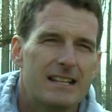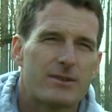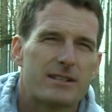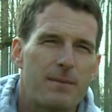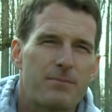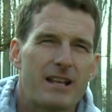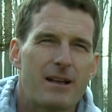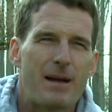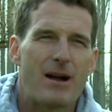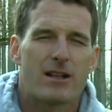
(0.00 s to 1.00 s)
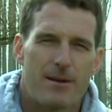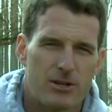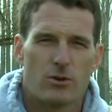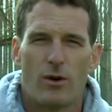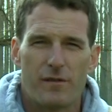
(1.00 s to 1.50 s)
there was something about
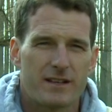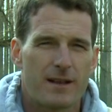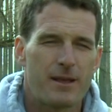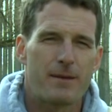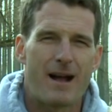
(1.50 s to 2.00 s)
chemical warfare, something